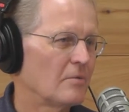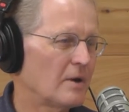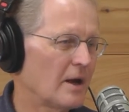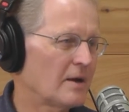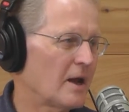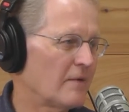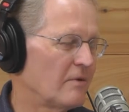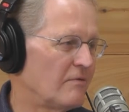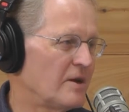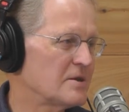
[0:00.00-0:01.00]
we had to have
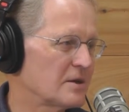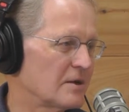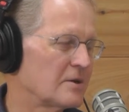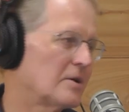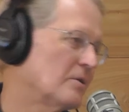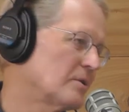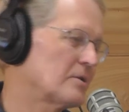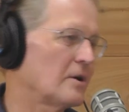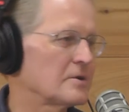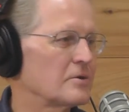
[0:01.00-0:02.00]
a visa to go
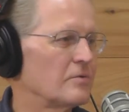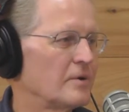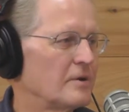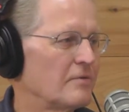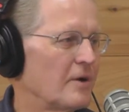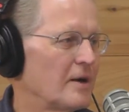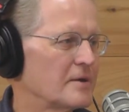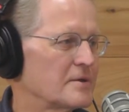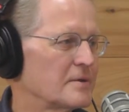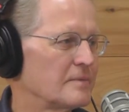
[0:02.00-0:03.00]
across over into
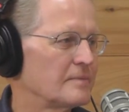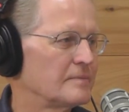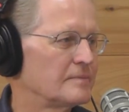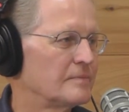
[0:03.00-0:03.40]
France. Mm-hmm.